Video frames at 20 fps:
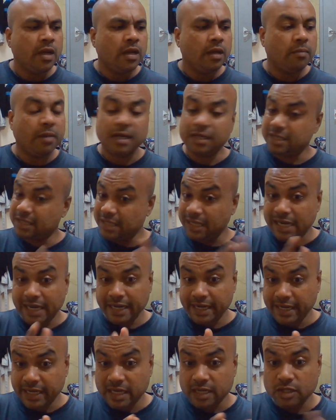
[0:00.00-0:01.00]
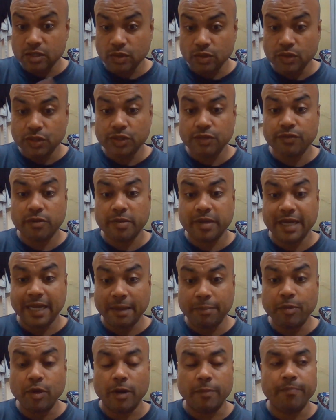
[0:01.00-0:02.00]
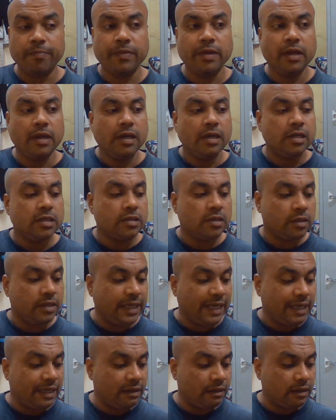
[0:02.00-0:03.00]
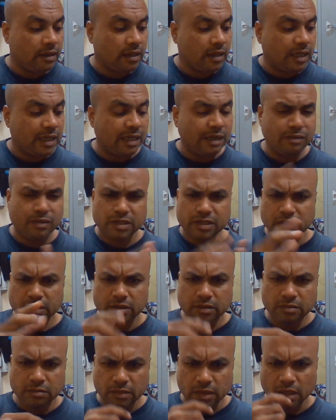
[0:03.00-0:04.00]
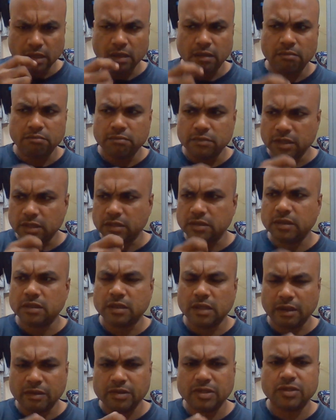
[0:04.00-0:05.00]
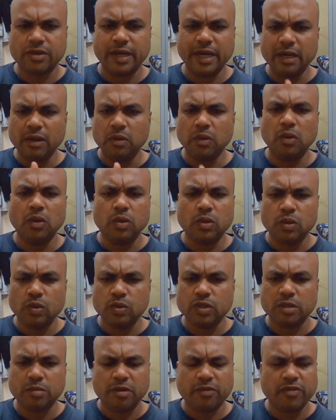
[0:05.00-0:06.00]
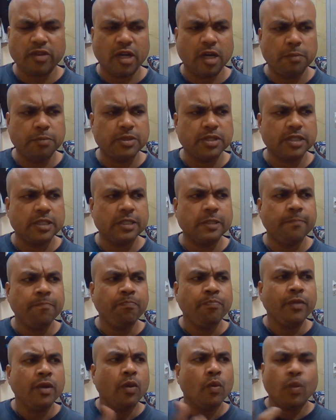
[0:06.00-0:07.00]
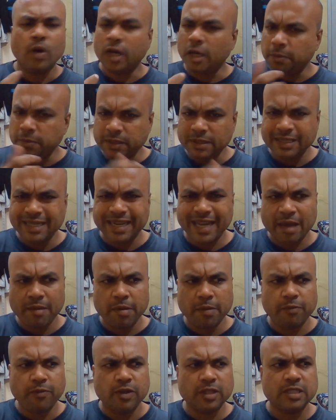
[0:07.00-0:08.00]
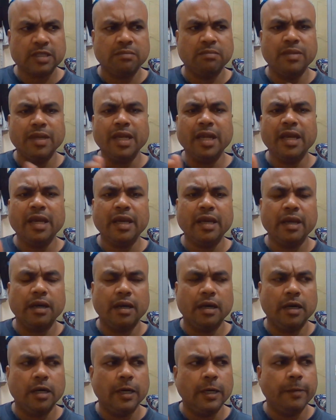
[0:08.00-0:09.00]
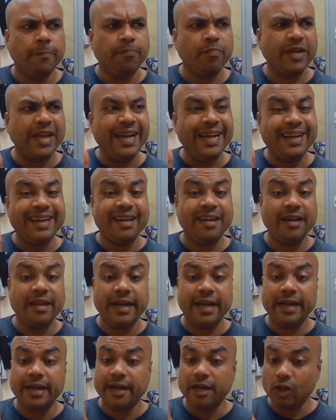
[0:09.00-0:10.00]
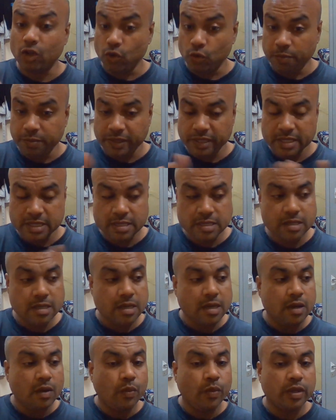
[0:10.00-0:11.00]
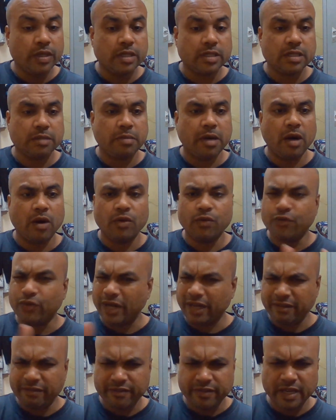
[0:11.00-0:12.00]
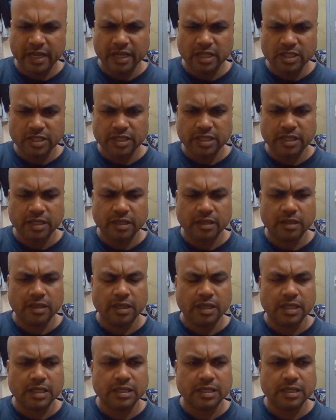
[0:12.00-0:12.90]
But still, I needed a solution for my laptop. So then I was trying to go through some of the options. One option that came up was a mini integrated UPS, which is about 5 kg in